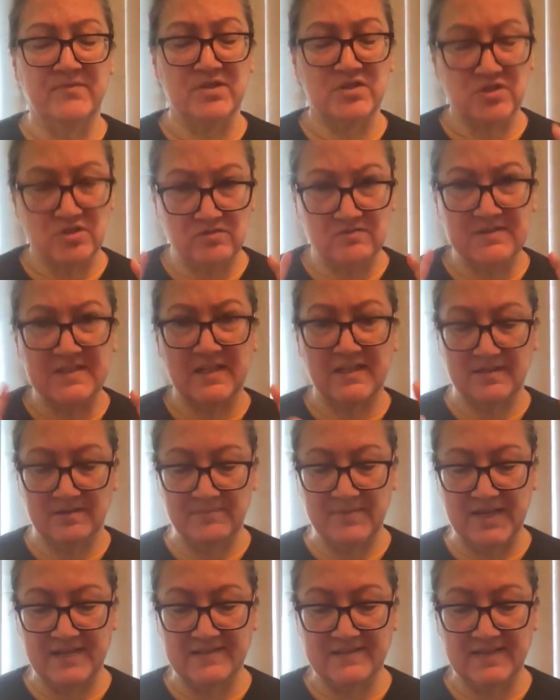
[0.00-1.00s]
shoots at the
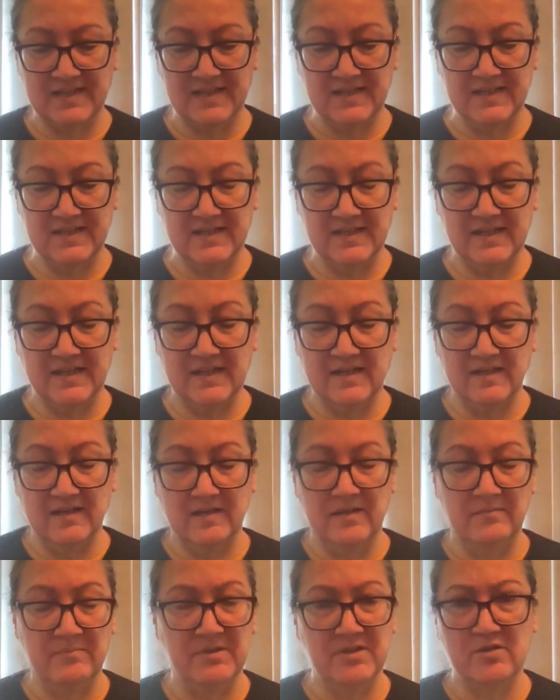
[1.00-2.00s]
basket,
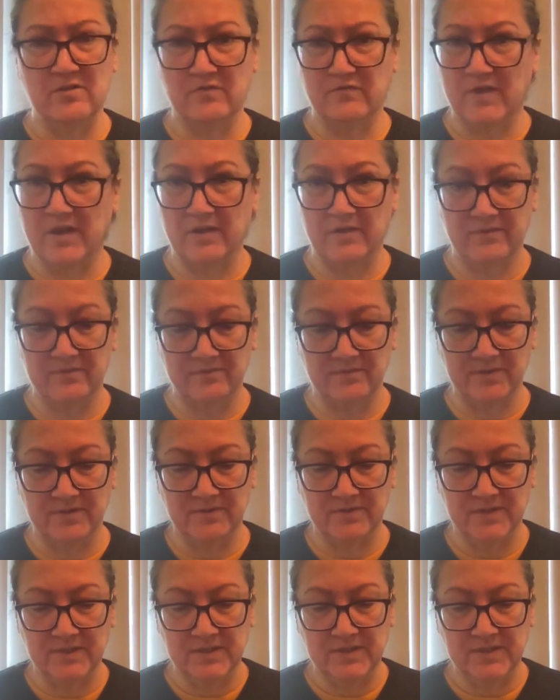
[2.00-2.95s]
but no follow through.